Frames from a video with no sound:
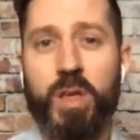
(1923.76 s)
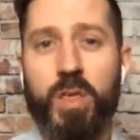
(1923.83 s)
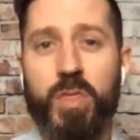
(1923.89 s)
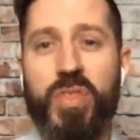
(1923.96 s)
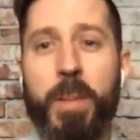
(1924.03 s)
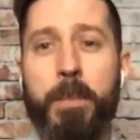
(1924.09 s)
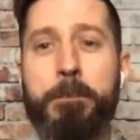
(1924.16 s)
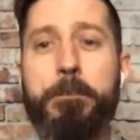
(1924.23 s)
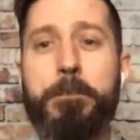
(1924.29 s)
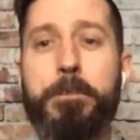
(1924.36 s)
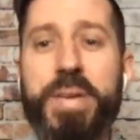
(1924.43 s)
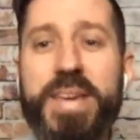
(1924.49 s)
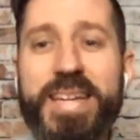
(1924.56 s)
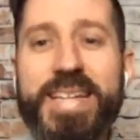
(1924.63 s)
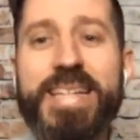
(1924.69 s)
The
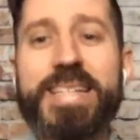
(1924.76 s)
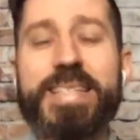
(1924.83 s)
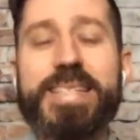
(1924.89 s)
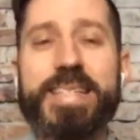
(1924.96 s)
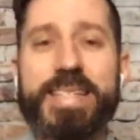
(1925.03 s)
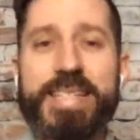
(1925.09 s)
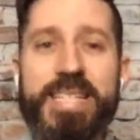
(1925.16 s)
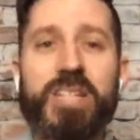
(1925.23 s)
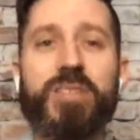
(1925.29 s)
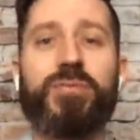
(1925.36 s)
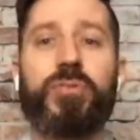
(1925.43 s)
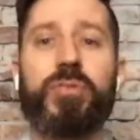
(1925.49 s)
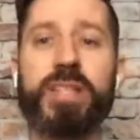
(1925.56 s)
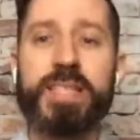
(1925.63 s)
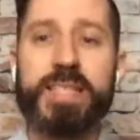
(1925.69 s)
biggest
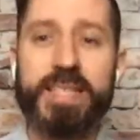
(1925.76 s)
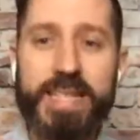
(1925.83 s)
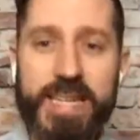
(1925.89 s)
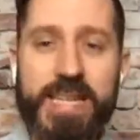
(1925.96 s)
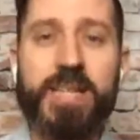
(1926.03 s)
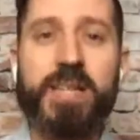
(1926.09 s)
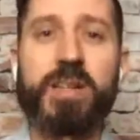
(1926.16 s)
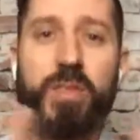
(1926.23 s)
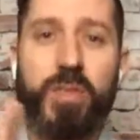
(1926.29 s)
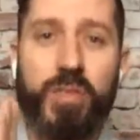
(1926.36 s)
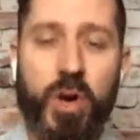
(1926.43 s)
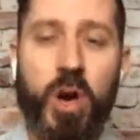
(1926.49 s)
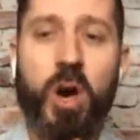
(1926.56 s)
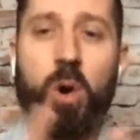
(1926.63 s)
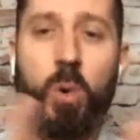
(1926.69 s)
difference in
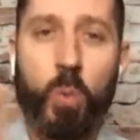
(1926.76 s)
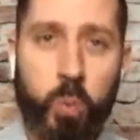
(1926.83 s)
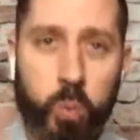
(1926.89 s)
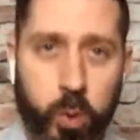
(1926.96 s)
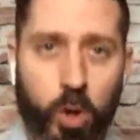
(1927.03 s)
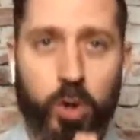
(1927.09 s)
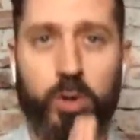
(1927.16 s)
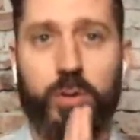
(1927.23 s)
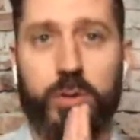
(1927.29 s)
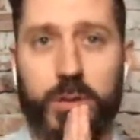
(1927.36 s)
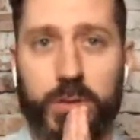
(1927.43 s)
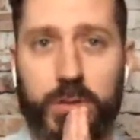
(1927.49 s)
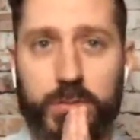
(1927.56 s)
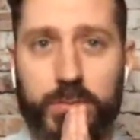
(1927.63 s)
the world